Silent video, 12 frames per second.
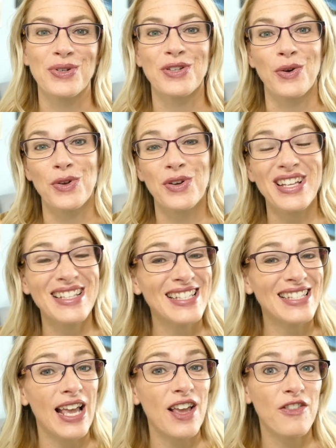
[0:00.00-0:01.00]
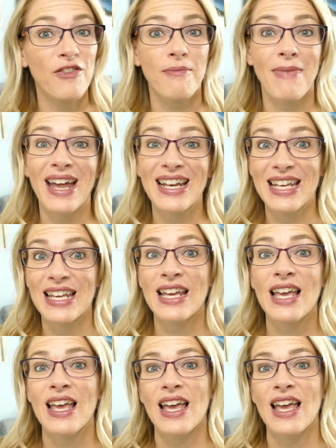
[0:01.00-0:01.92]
So you can save money